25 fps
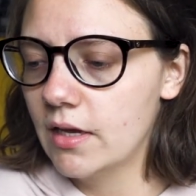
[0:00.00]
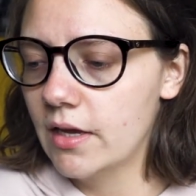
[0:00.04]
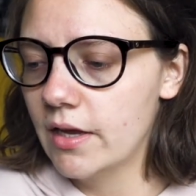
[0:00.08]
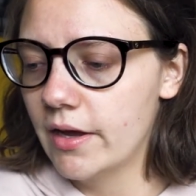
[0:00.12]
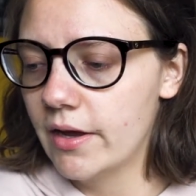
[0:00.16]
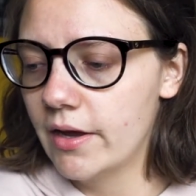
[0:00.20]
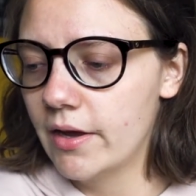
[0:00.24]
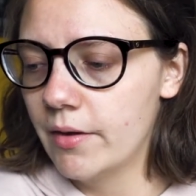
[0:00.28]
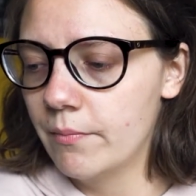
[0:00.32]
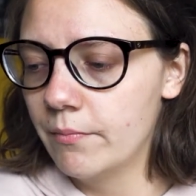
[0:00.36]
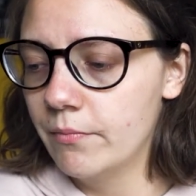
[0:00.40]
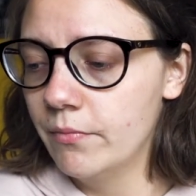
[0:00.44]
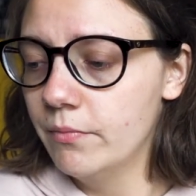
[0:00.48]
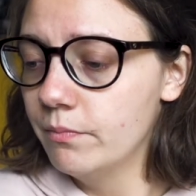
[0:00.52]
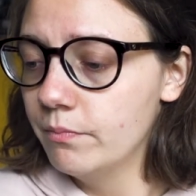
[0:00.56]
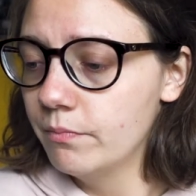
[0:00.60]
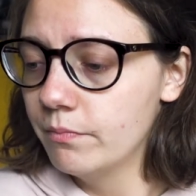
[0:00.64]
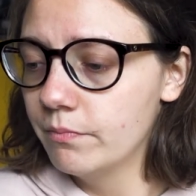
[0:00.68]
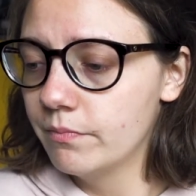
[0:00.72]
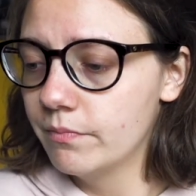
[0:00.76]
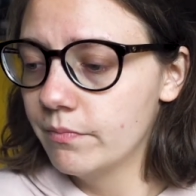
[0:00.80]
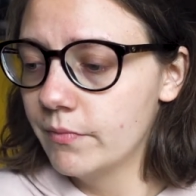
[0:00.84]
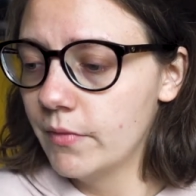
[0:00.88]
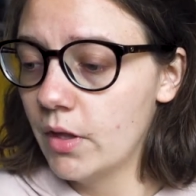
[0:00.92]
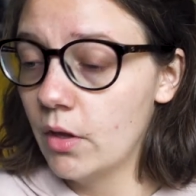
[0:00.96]
Um,
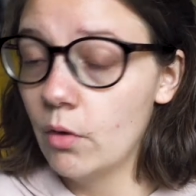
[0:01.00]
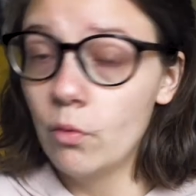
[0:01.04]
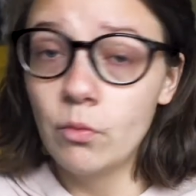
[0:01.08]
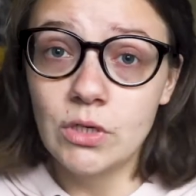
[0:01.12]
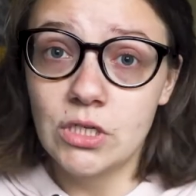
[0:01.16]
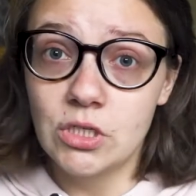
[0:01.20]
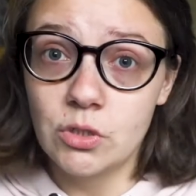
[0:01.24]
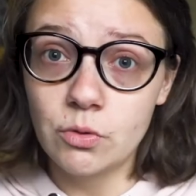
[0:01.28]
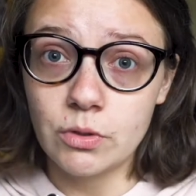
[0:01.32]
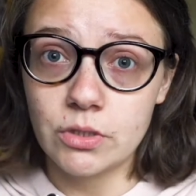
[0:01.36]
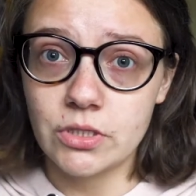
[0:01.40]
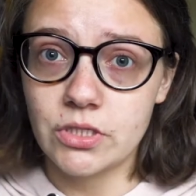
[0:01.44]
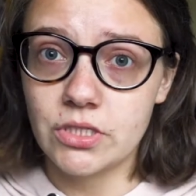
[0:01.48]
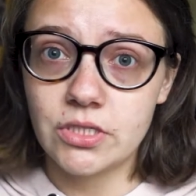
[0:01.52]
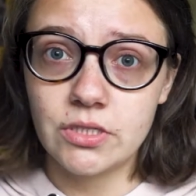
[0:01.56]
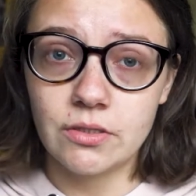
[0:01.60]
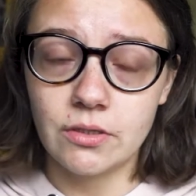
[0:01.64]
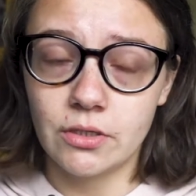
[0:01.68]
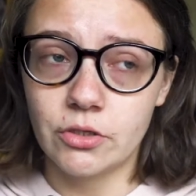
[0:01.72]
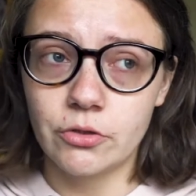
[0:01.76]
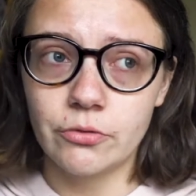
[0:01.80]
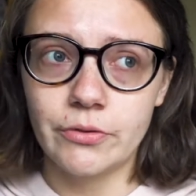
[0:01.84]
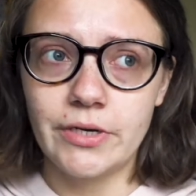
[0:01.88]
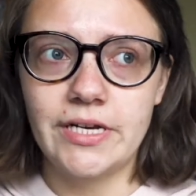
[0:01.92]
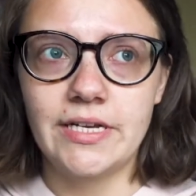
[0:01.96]
which was
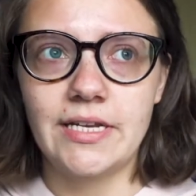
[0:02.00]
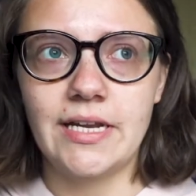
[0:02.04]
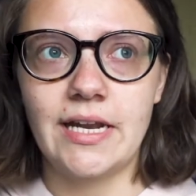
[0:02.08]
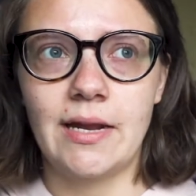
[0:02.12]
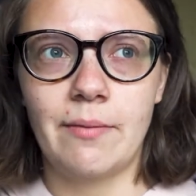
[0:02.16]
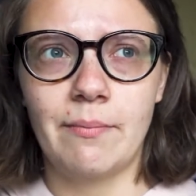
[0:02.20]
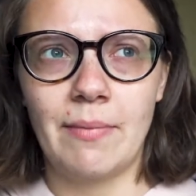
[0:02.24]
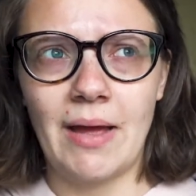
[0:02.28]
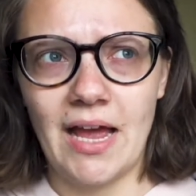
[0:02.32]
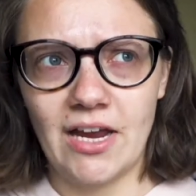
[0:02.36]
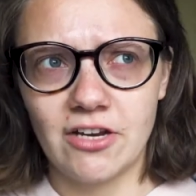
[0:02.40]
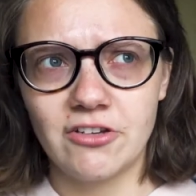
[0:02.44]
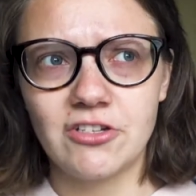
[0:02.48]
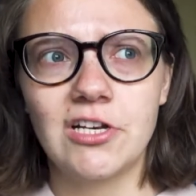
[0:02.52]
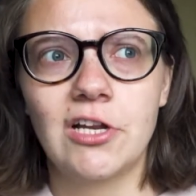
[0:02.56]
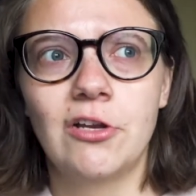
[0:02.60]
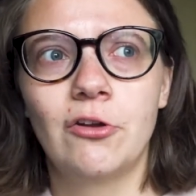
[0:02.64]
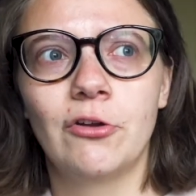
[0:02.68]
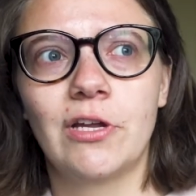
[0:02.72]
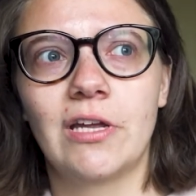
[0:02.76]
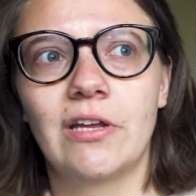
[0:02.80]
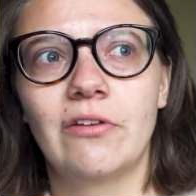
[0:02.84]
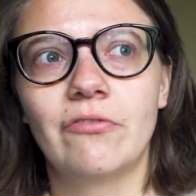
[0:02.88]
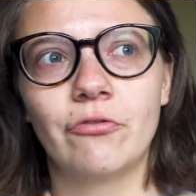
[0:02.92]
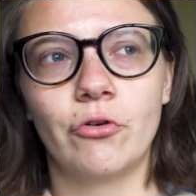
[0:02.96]
great and I'm actually
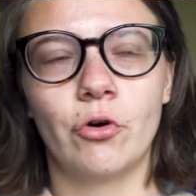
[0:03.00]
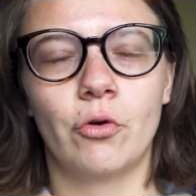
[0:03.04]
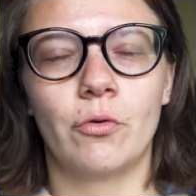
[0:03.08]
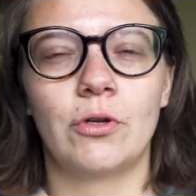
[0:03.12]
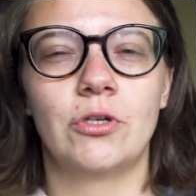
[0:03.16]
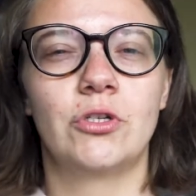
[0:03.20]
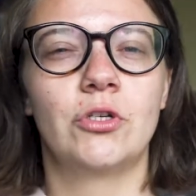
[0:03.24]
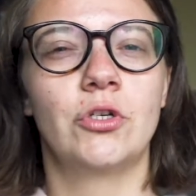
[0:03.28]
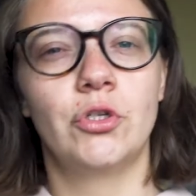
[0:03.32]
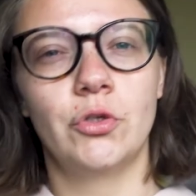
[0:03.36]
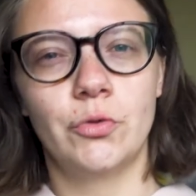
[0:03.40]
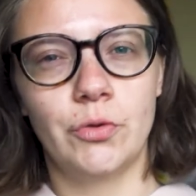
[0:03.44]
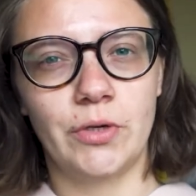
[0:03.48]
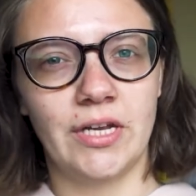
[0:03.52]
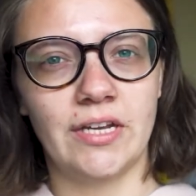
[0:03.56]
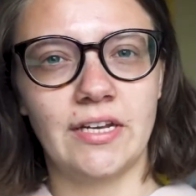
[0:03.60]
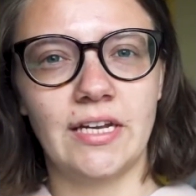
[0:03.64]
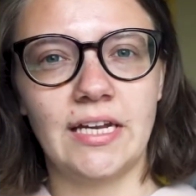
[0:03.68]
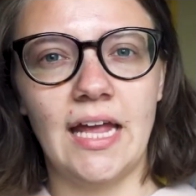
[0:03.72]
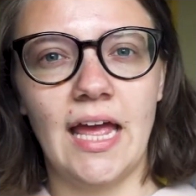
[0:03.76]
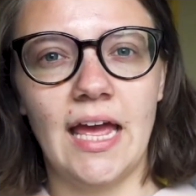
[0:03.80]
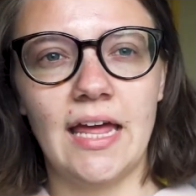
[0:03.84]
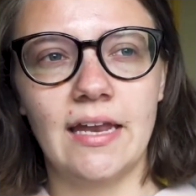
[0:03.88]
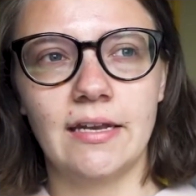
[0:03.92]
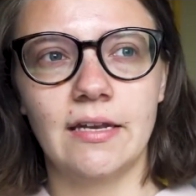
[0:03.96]
looking forward to doing it
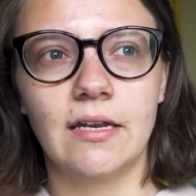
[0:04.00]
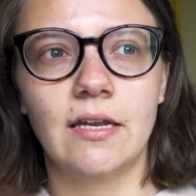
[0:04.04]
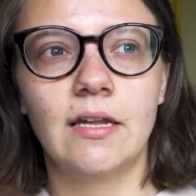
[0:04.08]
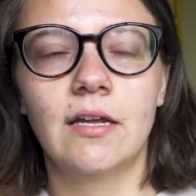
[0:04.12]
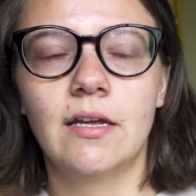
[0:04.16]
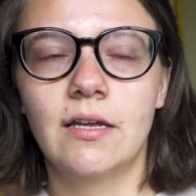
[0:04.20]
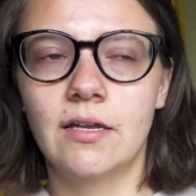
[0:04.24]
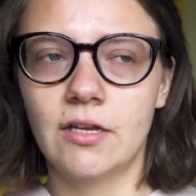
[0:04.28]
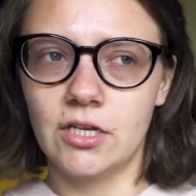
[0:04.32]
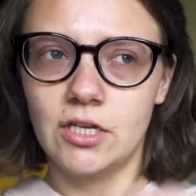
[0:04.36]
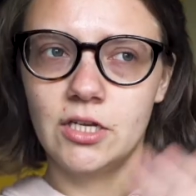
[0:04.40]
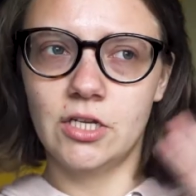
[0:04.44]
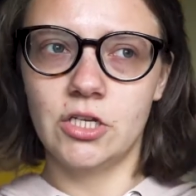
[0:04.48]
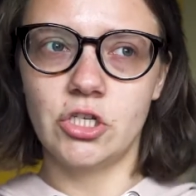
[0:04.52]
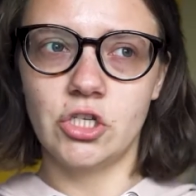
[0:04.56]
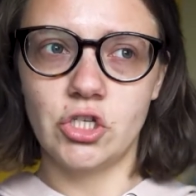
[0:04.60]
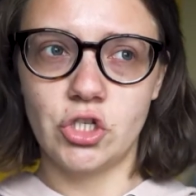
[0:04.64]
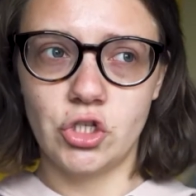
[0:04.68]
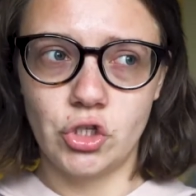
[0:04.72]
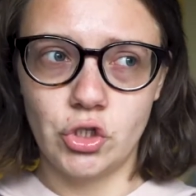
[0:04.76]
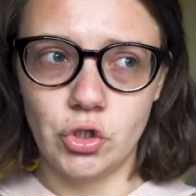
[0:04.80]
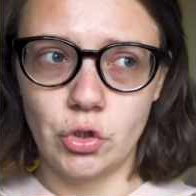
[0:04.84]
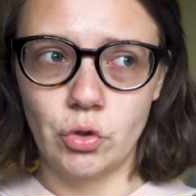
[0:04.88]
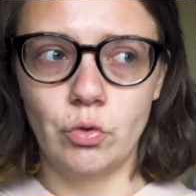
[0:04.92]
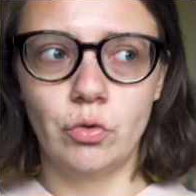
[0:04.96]
again
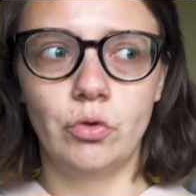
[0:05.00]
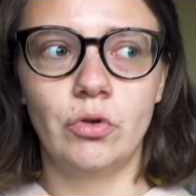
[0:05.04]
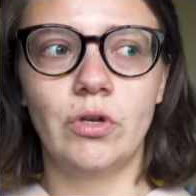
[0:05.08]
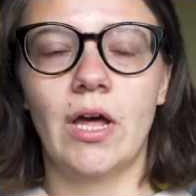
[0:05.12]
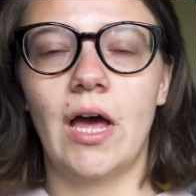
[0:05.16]
soon.